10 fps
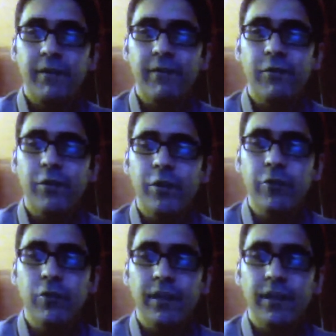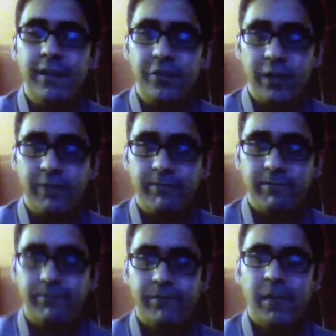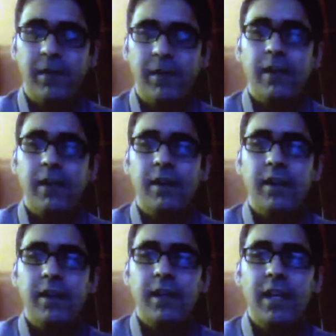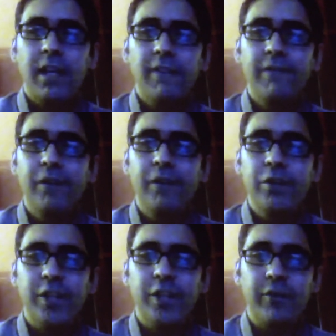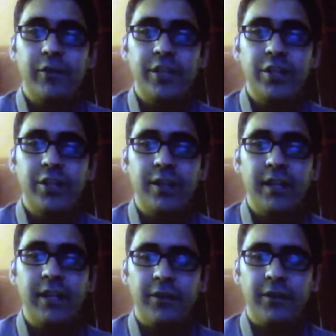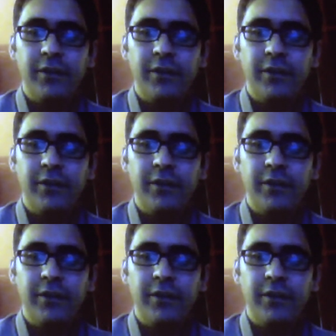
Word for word: for you this way. In a first generation economy,